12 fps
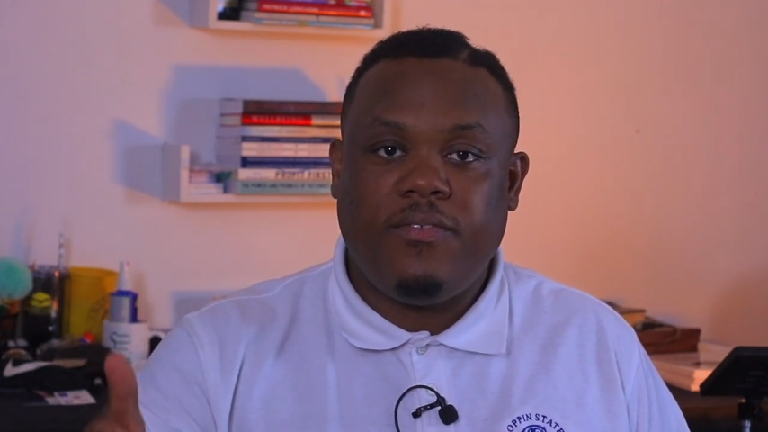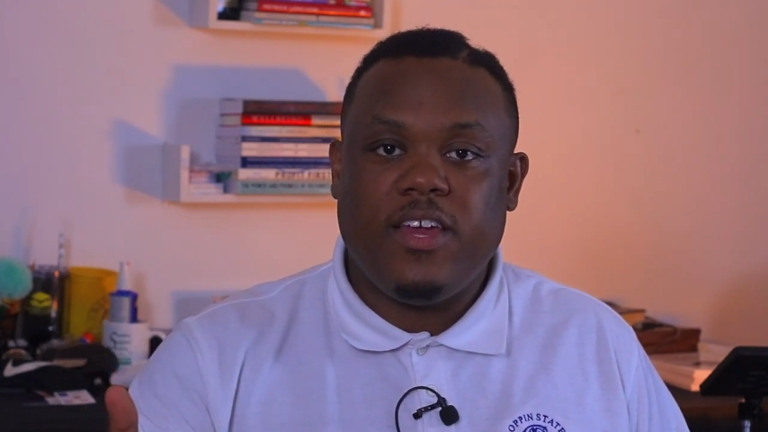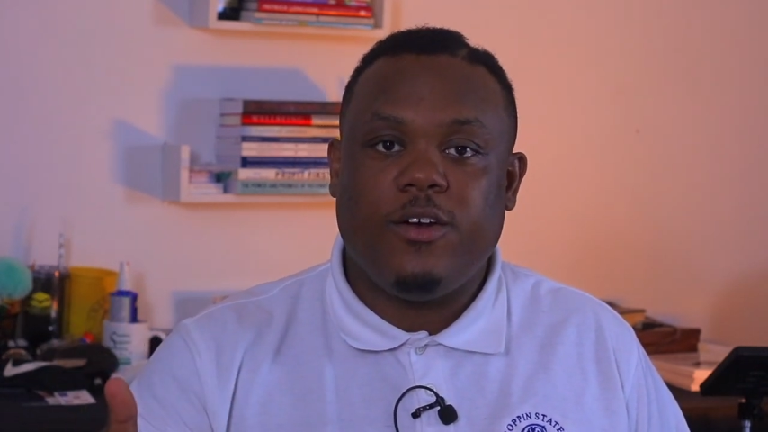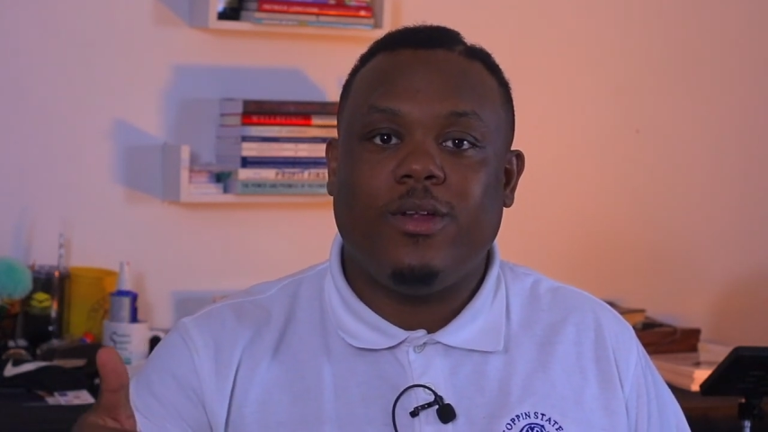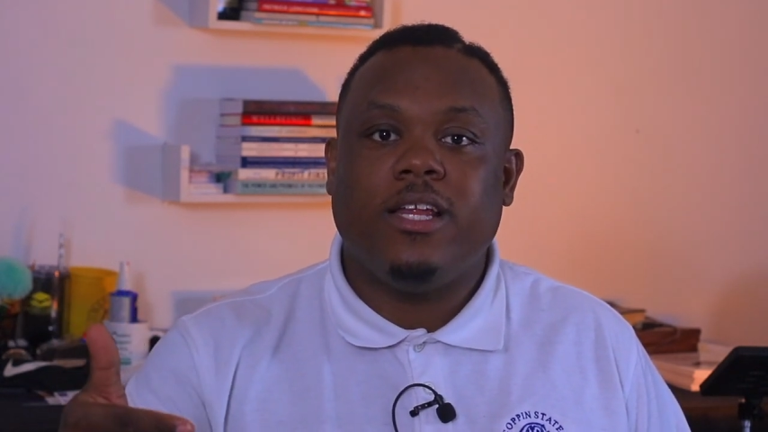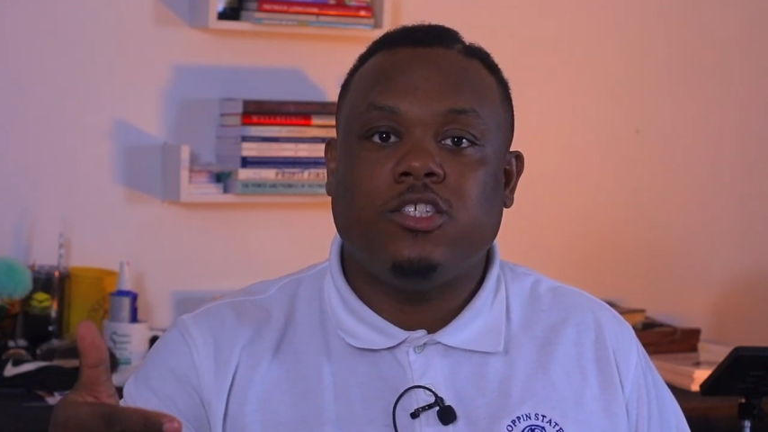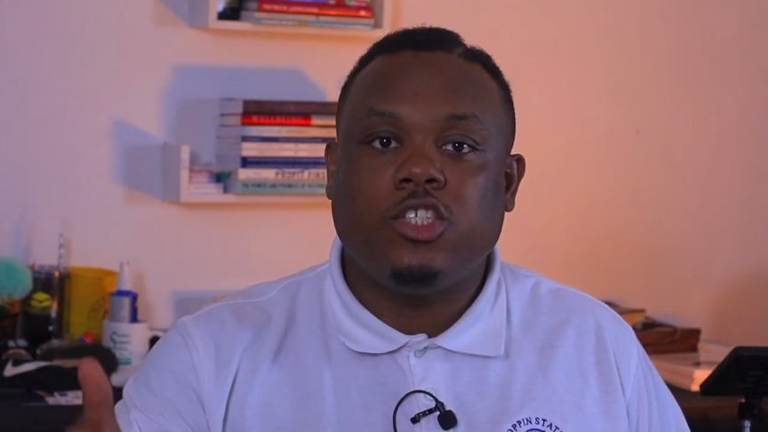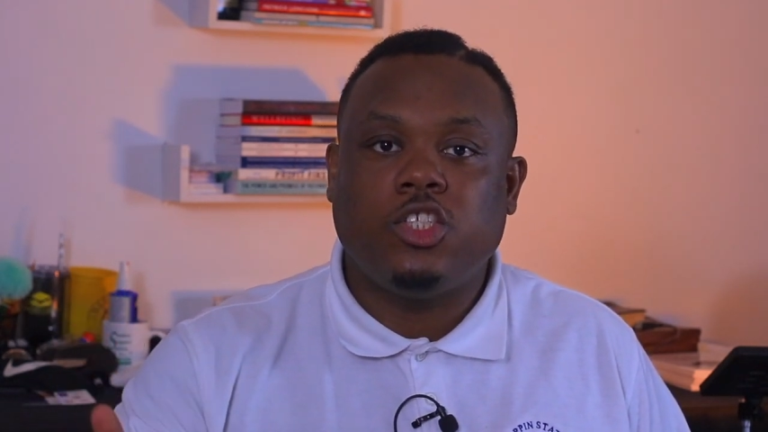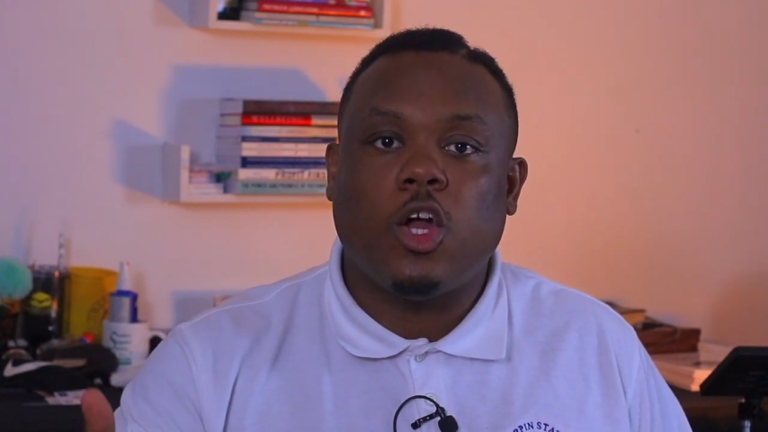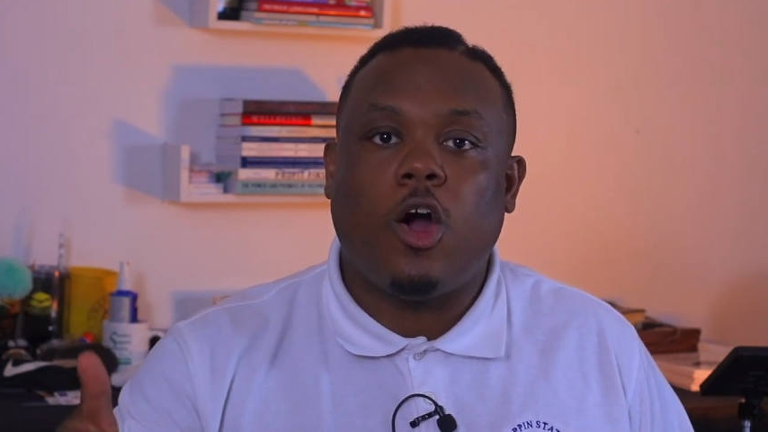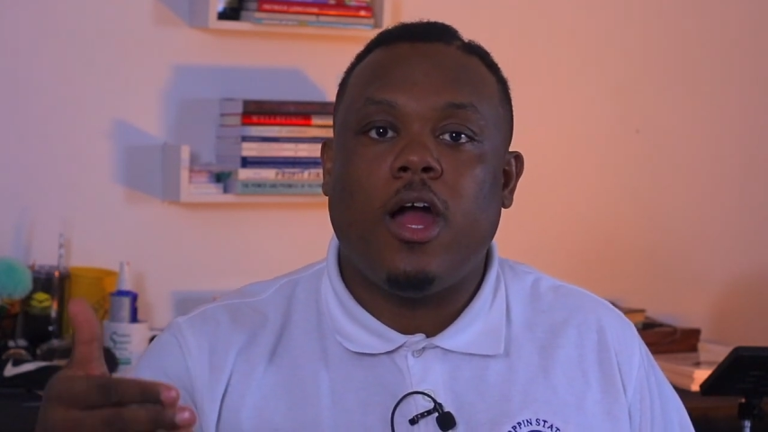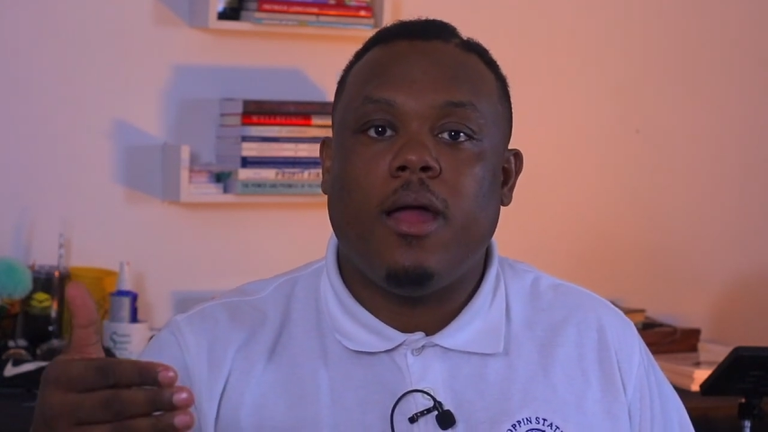field and
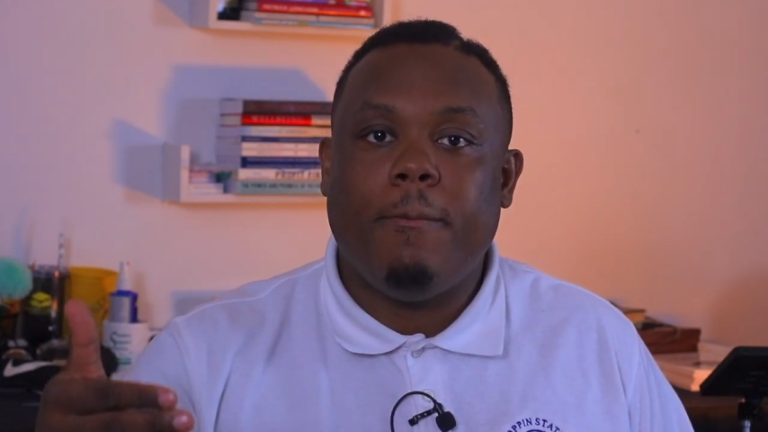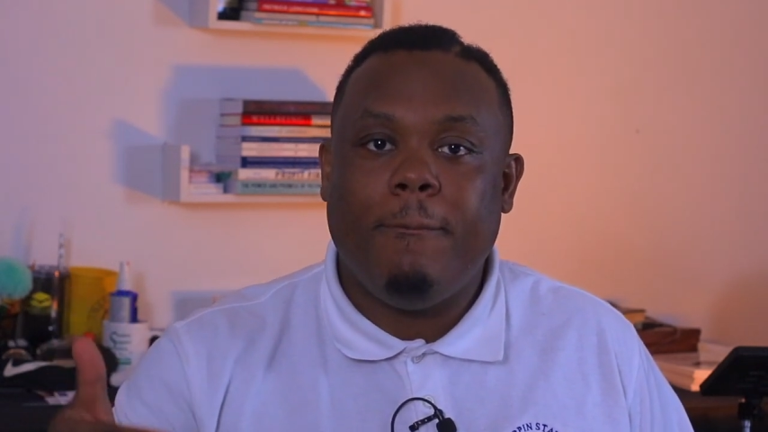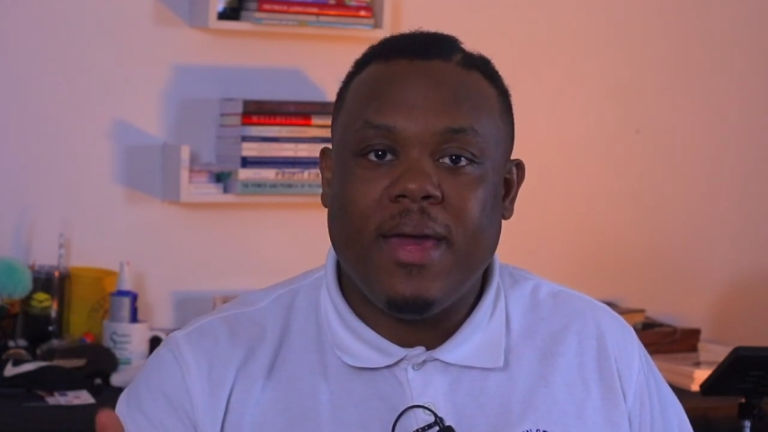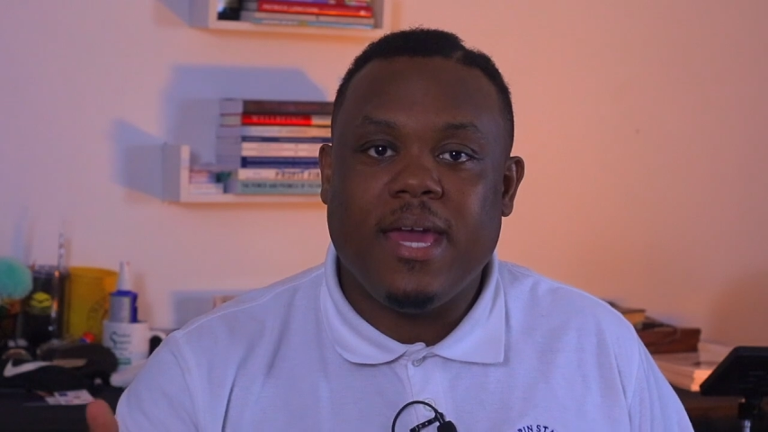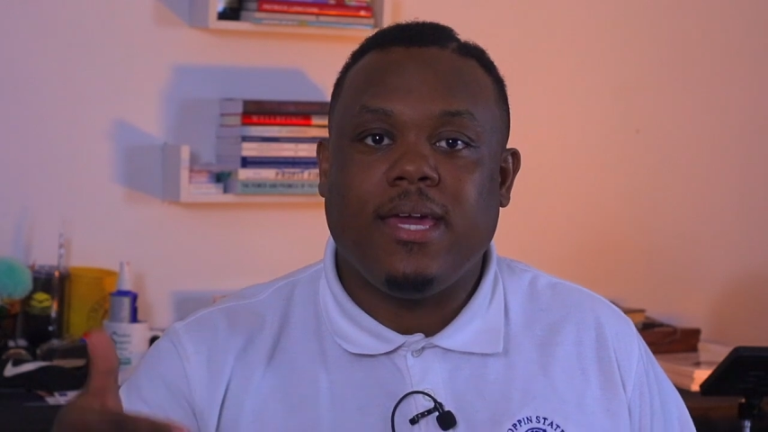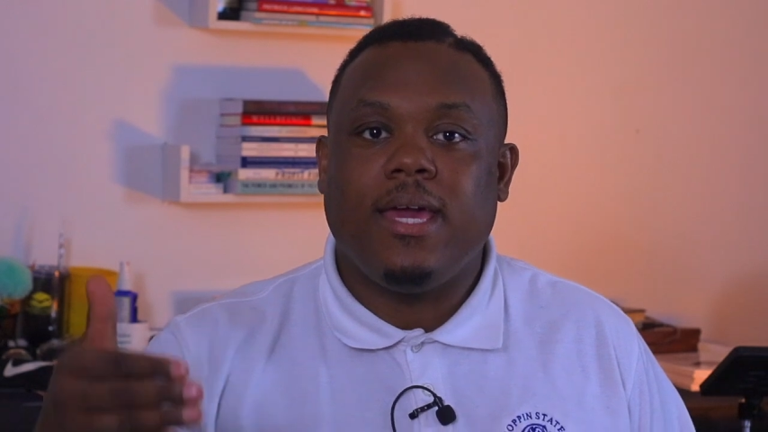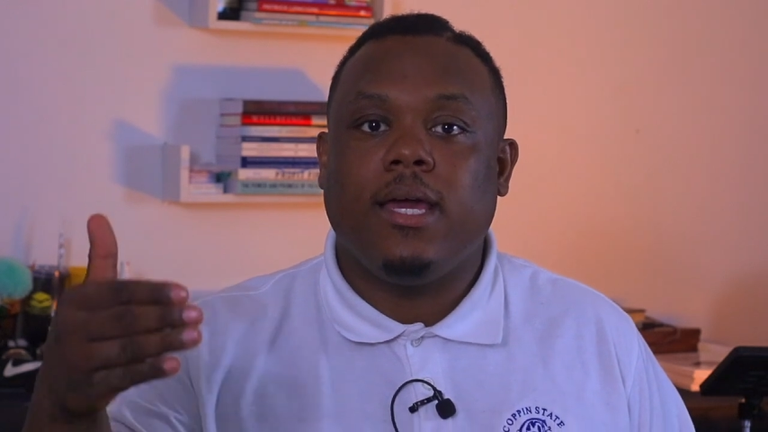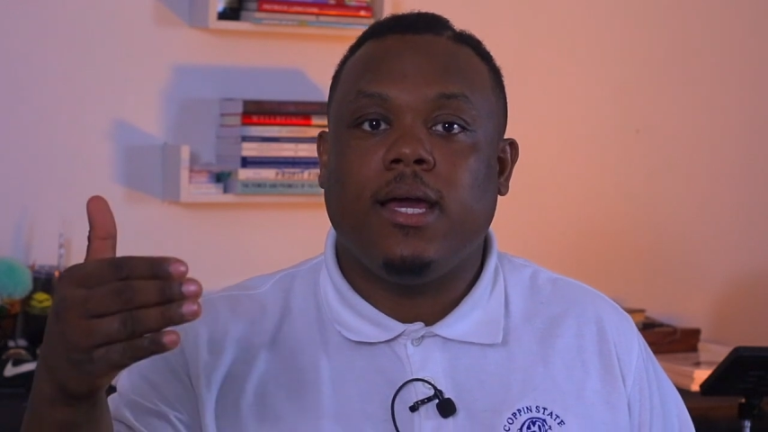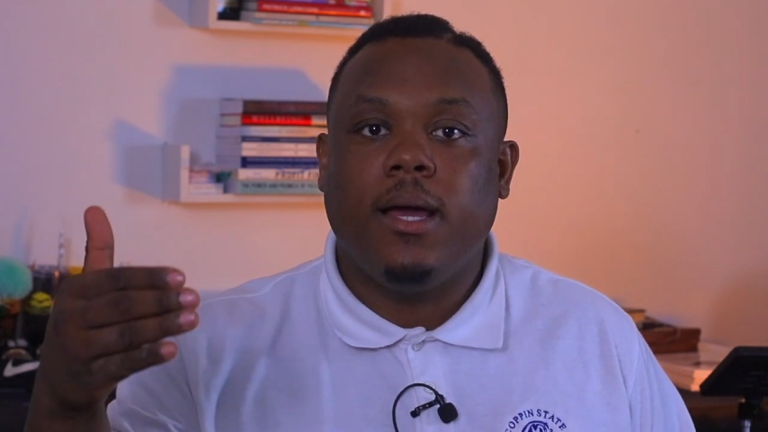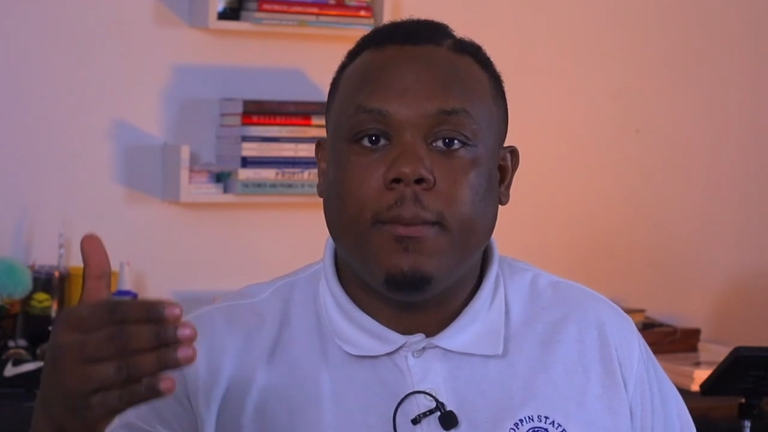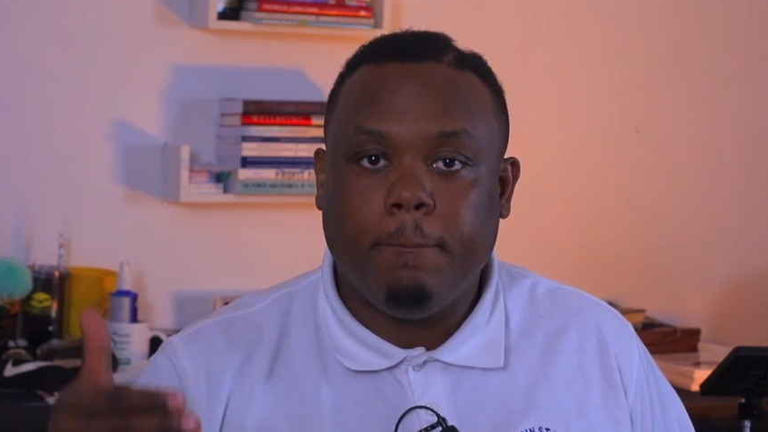start making